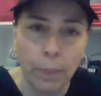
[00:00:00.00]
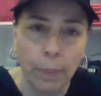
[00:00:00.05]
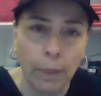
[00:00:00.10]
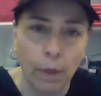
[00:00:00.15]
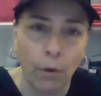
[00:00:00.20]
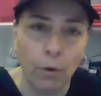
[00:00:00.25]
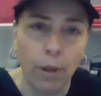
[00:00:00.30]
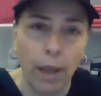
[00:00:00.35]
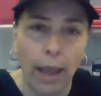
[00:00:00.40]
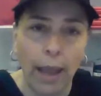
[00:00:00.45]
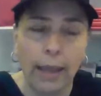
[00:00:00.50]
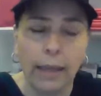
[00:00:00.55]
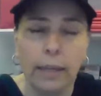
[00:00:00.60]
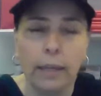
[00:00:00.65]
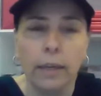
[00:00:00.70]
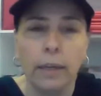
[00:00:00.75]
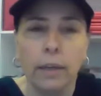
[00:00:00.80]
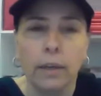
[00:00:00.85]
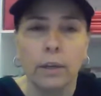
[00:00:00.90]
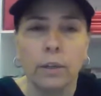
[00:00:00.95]
Okay?
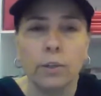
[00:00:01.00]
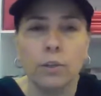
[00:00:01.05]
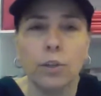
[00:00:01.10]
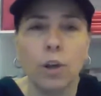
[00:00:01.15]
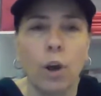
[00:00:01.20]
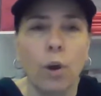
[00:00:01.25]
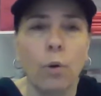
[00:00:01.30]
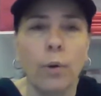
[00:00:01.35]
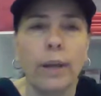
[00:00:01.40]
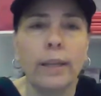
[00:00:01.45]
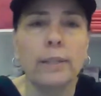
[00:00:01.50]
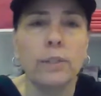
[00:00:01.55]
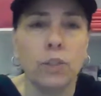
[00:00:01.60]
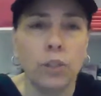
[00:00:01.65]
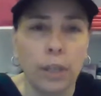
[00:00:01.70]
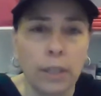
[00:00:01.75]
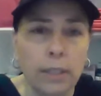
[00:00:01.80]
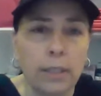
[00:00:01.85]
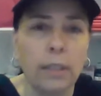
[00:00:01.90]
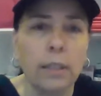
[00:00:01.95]
So it's
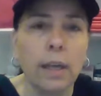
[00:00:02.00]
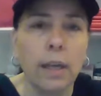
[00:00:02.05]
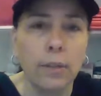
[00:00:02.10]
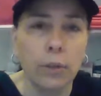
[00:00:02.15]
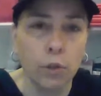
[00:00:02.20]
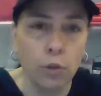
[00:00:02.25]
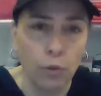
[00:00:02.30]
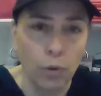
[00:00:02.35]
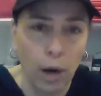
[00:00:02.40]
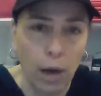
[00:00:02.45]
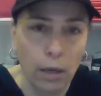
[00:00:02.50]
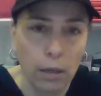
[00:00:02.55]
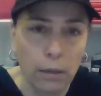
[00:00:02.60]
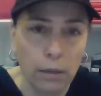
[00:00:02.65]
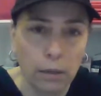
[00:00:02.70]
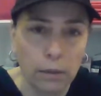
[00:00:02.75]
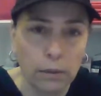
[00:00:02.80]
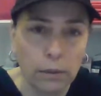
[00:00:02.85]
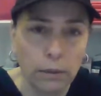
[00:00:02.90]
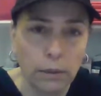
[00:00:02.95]
just another drug
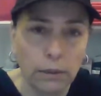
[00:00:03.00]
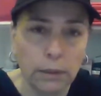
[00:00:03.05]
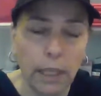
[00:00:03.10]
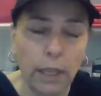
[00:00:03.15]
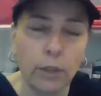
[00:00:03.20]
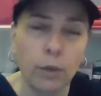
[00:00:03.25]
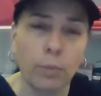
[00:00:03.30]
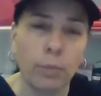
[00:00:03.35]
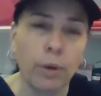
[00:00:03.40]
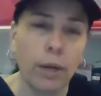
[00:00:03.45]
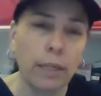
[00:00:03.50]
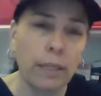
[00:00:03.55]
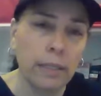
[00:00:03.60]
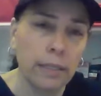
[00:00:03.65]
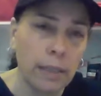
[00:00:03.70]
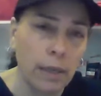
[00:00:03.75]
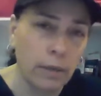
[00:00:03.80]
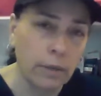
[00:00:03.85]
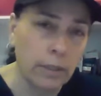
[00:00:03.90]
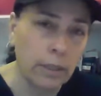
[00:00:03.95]
that your brain
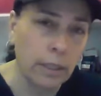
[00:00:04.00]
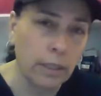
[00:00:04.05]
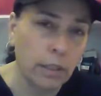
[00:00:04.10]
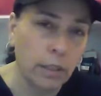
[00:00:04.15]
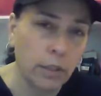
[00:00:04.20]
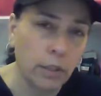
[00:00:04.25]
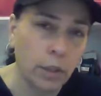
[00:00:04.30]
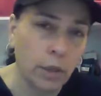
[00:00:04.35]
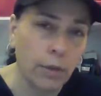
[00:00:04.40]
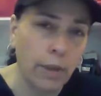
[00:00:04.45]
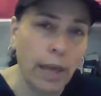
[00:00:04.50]
is now addicted to.